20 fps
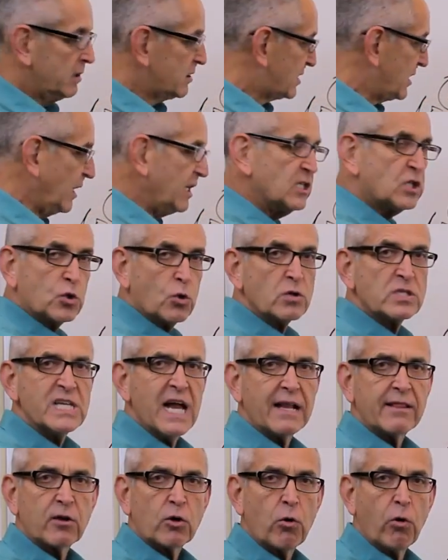Sunday school
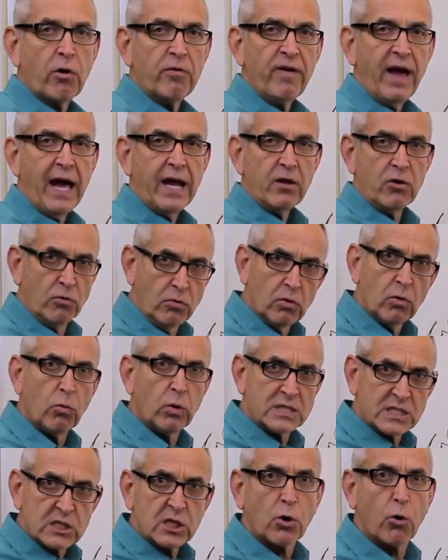is not the core value.
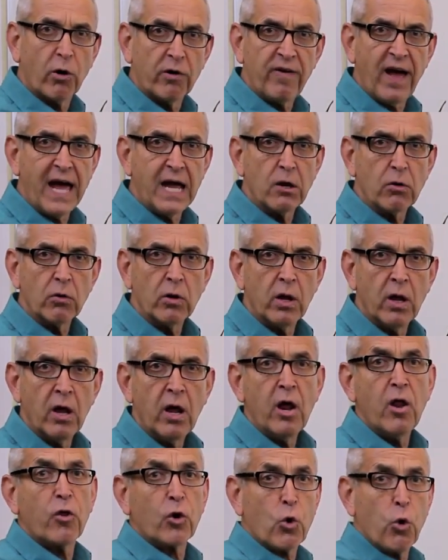What's the core value?
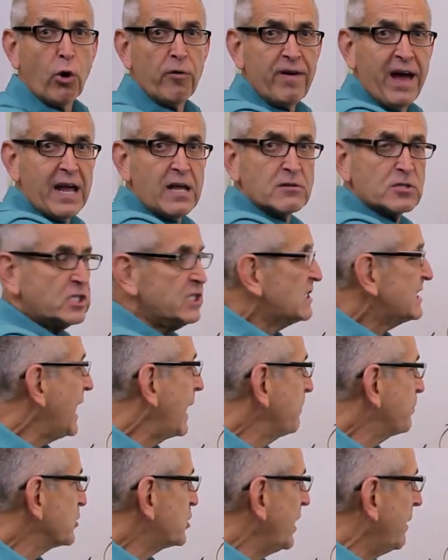The core value is
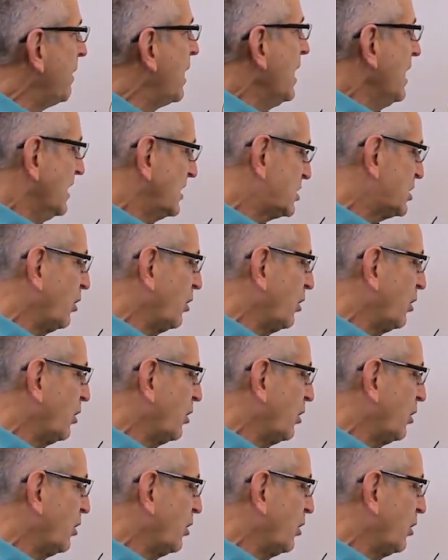discipleship.